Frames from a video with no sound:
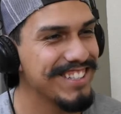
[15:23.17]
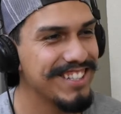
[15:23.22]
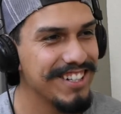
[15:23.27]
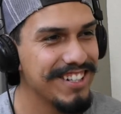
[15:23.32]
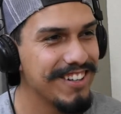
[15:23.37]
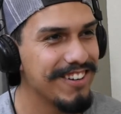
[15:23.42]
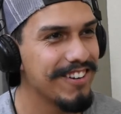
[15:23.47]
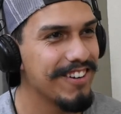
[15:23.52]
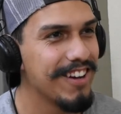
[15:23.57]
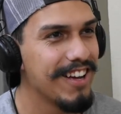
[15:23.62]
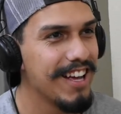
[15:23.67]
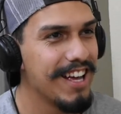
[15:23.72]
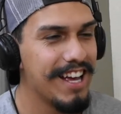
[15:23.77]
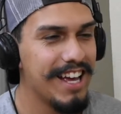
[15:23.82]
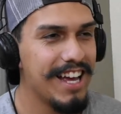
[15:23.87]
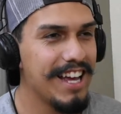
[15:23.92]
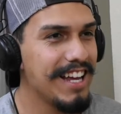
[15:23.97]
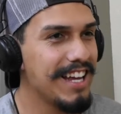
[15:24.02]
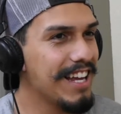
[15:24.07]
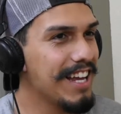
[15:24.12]
You know,
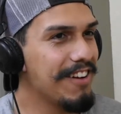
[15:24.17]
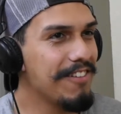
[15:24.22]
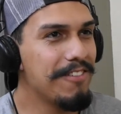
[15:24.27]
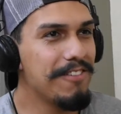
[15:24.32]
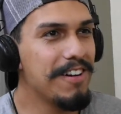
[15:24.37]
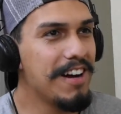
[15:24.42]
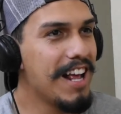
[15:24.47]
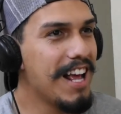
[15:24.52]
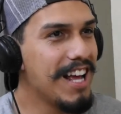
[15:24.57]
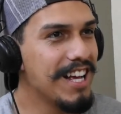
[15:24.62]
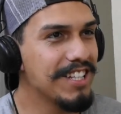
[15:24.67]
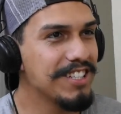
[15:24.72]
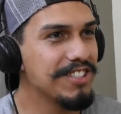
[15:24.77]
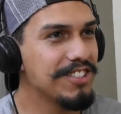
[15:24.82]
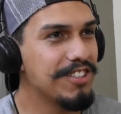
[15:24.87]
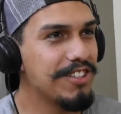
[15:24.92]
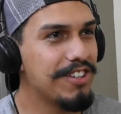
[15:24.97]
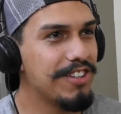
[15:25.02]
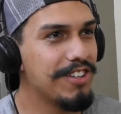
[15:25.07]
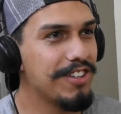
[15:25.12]
hey, everyone has
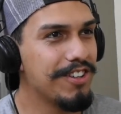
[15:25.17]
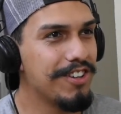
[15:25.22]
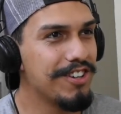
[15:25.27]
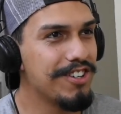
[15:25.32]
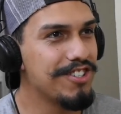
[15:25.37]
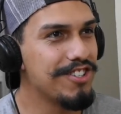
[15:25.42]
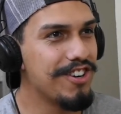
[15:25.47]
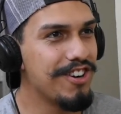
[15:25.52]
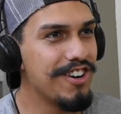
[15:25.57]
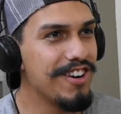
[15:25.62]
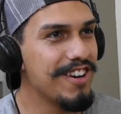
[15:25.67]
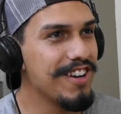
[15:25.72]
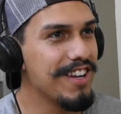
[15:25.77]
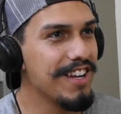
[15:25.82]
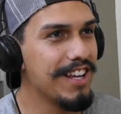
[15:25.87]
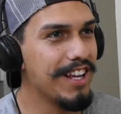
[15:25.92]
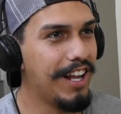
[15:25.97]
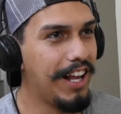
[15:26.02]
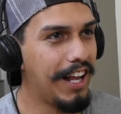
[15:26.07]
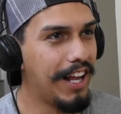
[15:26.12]
their journey,
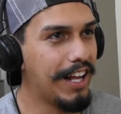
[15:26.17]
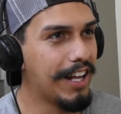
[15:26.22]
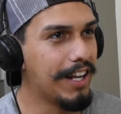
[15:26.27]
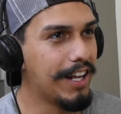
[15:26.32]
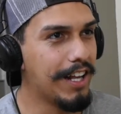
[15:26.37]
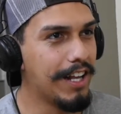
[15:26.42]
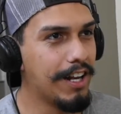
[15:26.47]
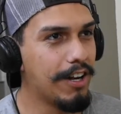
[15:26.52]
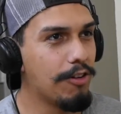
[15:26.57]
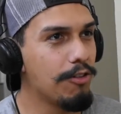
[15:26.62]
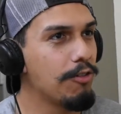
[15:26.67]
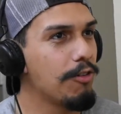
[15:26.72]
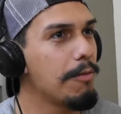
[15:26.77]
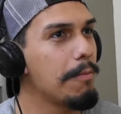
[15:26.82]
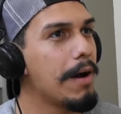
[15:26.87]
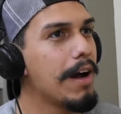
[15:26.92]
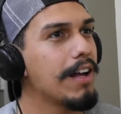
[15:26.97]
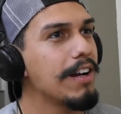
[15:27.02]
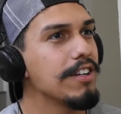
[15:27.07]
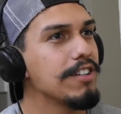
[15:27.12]
and who am
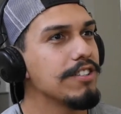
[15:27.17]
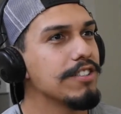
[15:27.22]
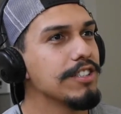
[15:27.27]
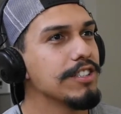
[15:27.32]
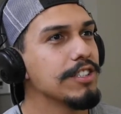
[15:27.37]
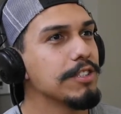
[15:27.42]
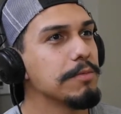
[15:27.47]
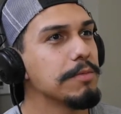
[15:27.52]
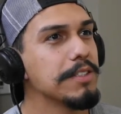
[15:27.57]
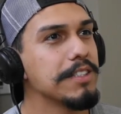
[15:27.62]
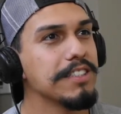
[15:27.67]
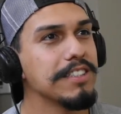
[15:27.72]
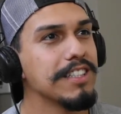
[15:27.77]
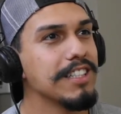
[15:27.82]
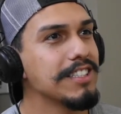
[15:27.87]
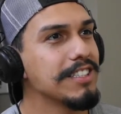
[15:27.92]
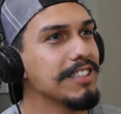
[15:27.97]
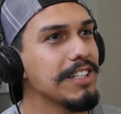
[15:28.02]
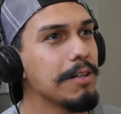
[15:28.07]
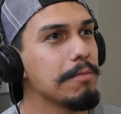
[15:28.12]
I to judge? Because
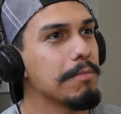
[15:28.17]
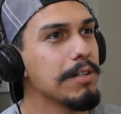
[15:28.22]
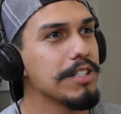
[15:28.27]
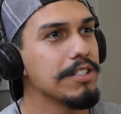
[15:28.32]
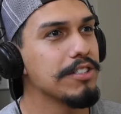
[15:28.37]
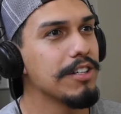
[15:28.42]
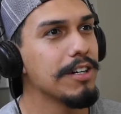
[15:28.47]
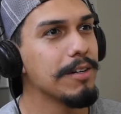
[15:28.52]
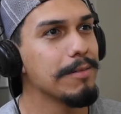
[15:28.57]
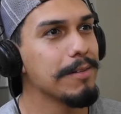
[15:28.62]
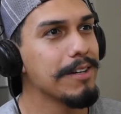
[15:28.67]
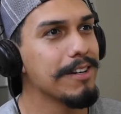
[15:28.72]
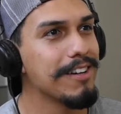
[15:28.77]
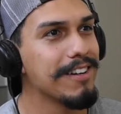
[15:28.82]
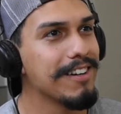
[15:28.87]
that's not my job here.